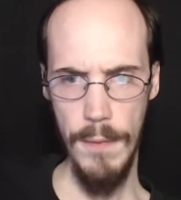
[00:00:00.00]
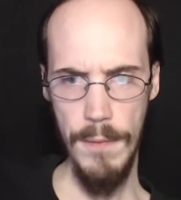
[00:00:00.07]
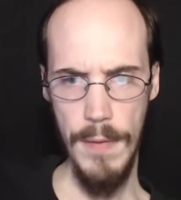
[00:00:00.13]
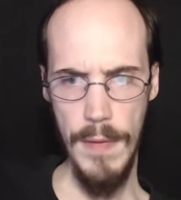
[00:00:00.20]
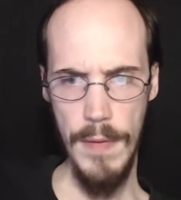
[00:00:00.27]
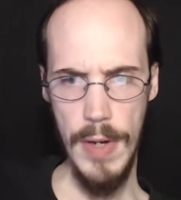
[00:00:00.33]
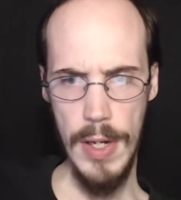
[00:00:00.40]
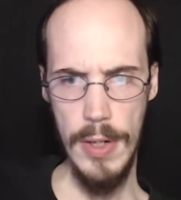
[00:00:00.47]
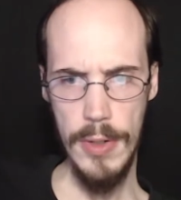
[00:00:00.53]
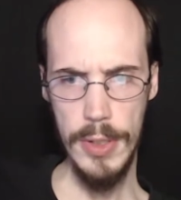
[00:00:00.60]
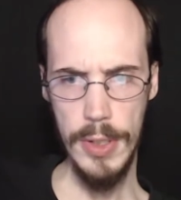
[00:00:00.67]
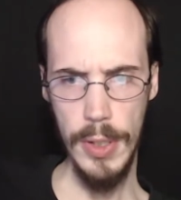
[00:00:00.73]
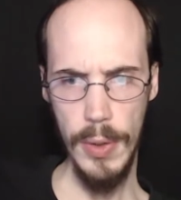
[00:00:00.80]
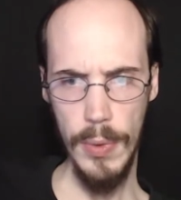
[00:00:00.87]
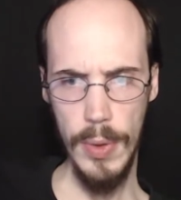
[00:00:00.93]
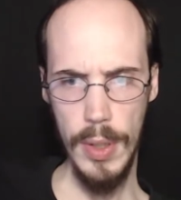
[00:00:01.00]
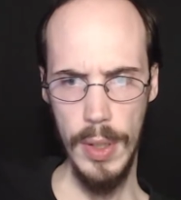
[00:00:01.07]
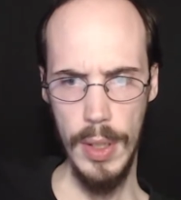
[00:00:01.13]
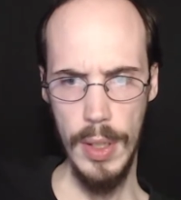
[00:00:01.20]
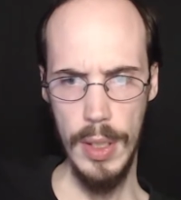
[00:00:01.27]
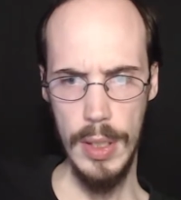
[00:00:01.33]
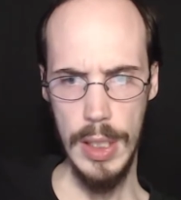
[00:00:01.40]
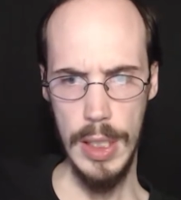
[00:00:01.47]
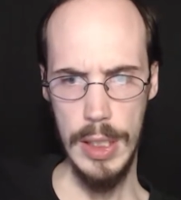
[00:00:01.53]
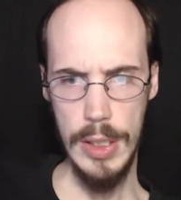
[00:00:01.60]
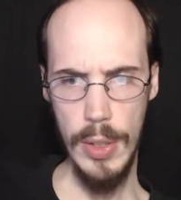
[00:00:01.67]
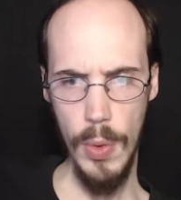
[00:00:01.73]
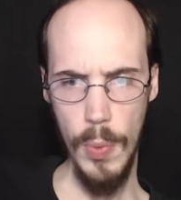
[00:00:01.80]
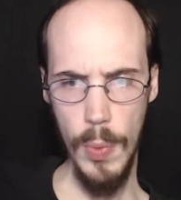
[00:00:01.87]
15 years ago, the Zero